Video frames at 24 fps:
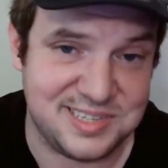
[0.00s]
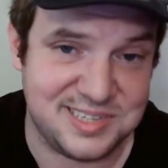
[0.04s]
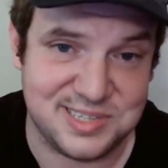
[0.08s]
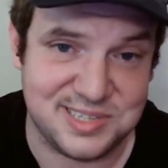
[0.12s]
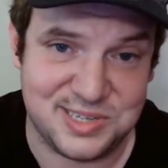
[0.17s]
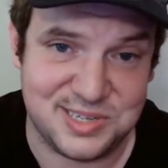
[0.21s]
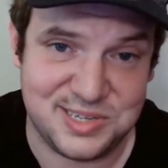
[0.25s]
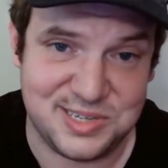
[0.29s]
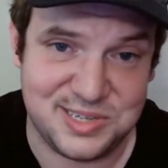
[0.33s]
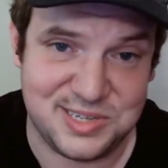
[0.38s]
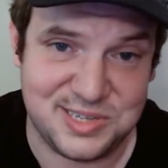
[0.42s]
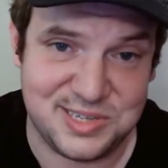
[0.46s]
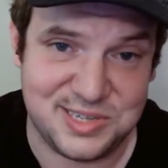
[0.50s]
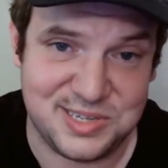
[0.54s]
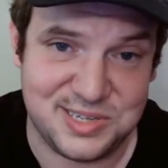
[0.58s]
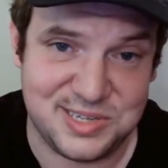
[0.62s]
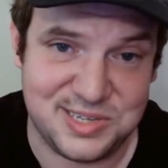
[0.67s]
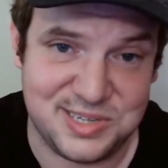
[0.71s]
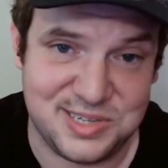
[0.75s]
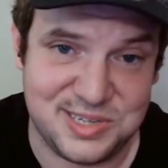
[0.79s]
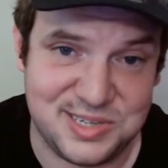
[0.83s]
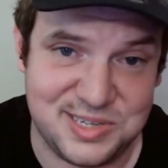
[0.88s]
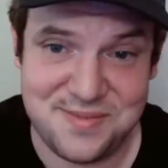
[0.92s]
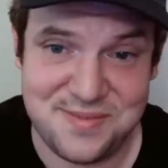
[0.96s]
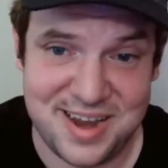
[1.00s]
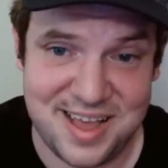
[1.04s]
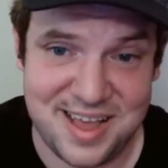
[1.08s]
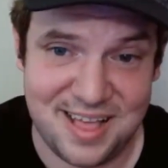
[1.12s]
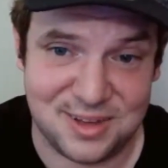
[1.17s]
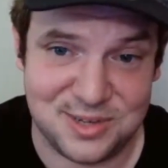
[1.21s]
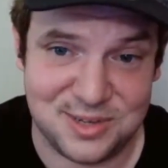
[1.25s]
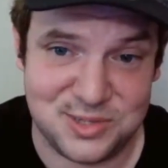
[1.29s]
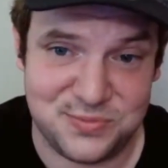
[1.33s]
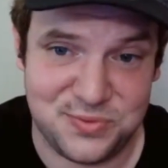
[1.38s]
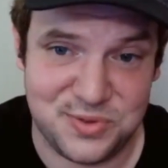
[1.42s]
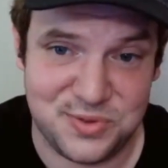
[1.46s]
insane.
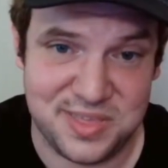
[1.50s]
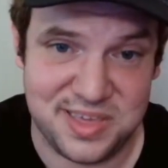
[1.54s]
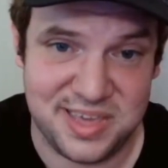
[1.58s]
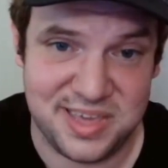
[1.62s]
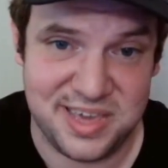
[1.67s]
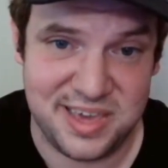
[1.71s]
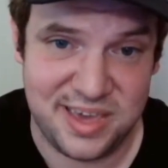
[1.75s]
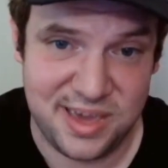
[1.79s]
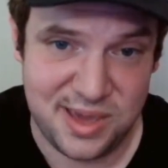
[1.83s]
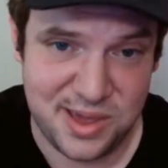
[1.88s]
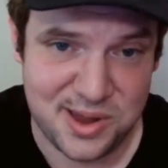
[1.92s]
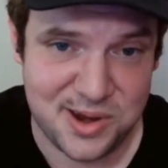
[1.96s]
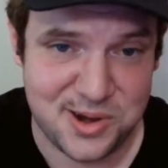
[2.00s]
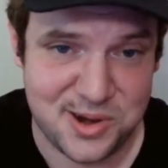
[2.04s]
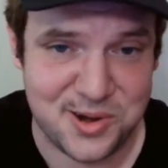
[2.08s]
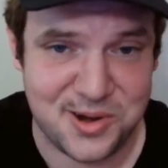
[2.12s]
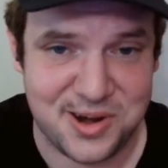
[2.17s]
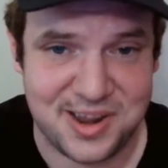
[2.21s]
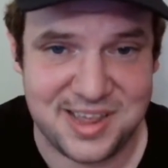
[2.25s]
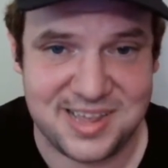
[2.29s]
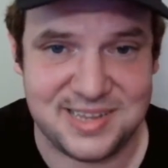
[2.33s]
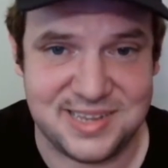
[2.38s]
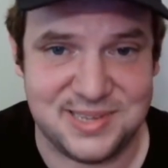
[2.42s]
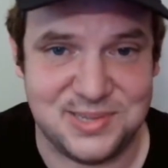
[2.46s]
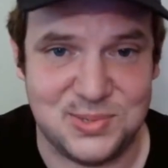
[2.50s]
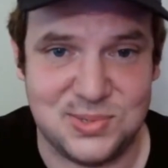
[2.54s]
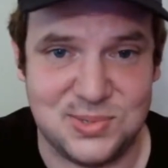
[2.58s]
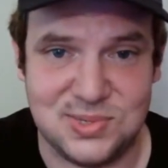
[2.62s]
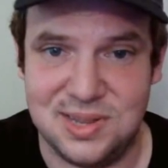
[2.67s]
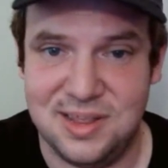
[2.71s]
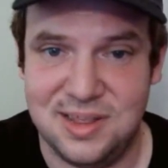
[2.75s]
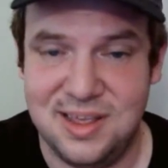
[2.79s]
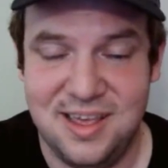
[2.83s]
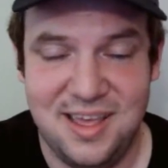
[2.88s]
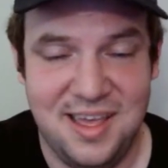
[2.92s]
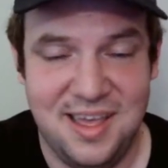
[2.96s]
$70 for the year
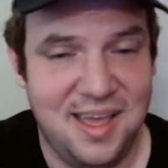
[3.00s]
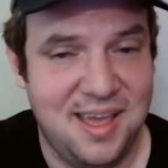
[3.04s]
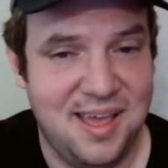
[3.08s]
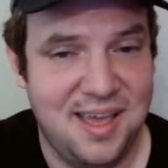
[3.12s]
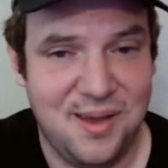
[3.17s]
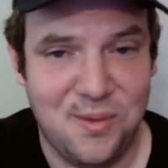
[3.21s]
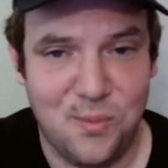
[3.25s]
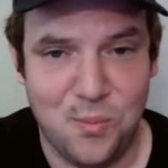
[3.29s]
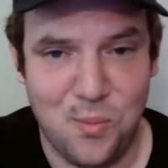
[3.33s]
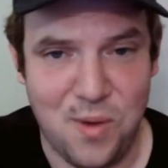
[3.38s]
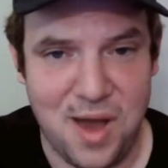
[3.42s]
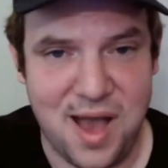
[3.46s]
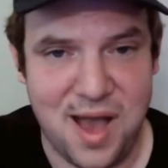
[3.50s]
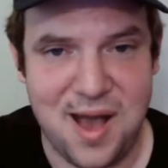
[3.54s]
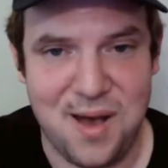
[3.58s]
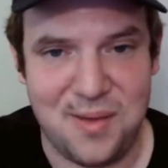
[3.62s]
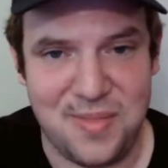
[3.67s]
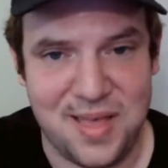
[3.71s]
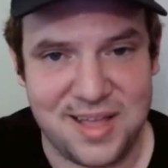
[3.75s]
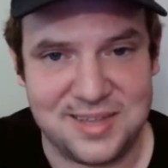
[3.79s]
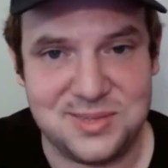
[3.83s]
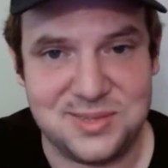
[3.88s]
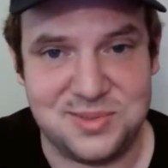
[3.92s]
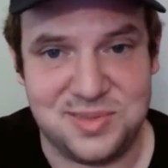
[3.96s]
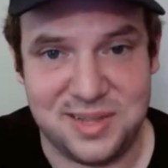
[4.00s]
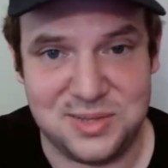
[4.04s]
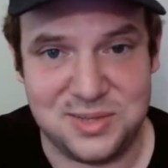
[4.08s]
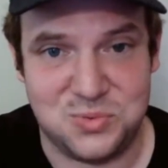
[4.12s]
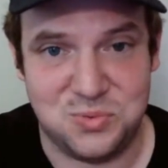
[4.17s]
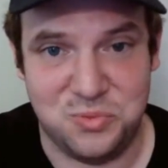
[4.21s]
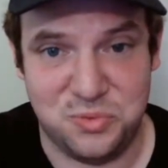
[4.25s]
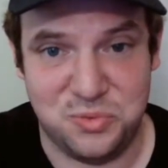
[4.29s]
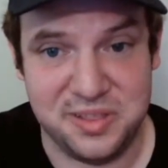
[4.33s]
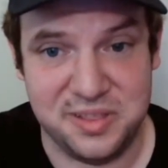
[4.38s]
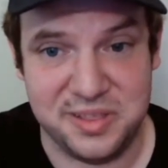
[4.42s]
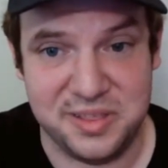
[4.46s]
is, wow, that's
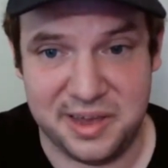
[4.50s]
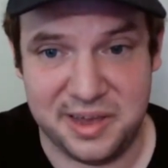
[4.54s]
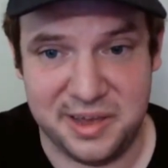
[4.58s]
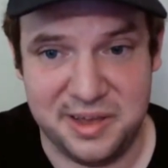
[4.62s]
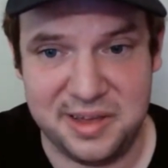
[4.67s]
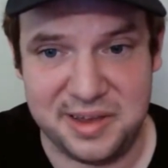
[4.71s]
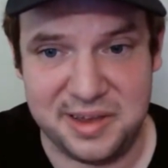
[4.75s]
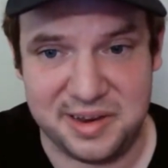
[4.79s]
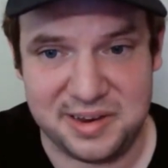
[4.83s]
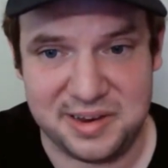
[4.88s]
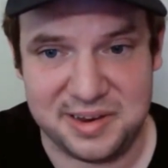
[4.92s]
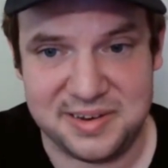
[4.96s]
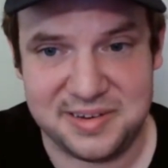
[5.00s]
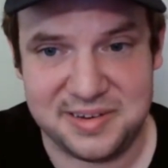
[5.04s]
really good.